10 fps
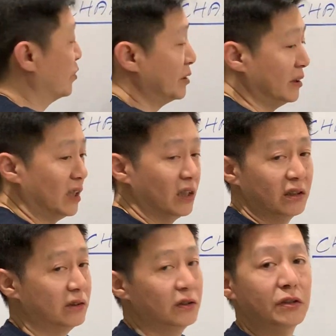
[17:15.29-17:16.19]
for Ren.
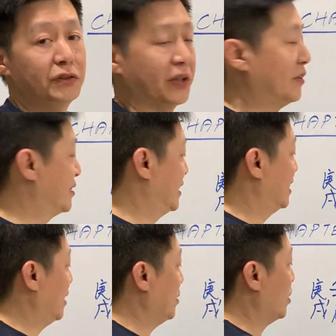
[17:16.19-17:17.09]
No, you cannot say
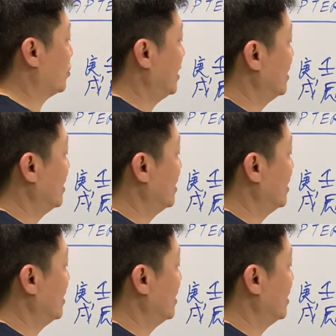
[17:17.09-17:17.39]
that because